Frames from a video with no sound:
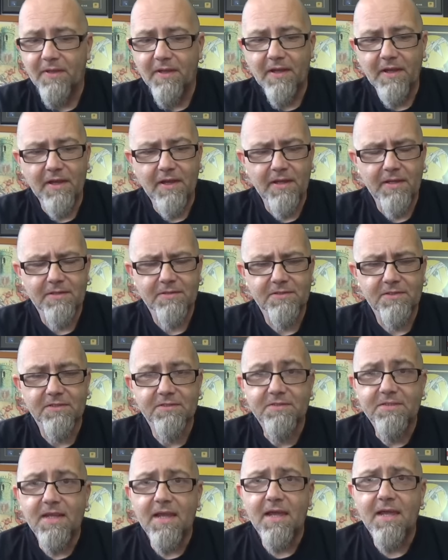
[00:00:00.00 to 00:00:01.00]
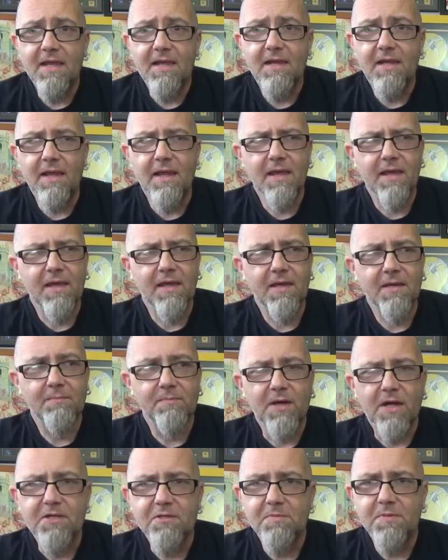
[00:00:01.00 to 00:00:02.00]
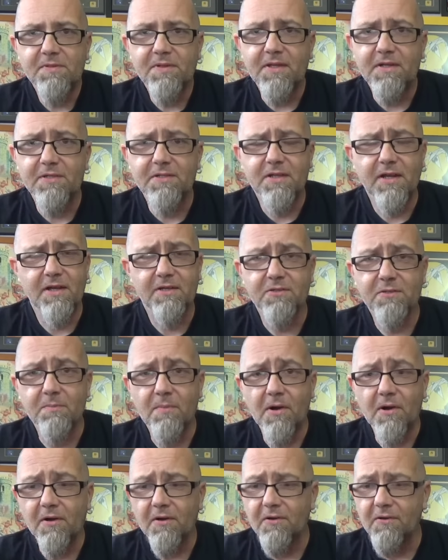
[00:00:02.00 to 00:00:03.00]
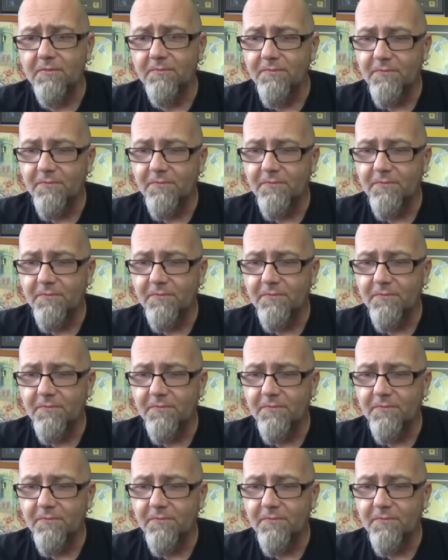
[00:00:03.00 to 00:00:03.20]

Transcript: And today, and possibly later today or tomorrow,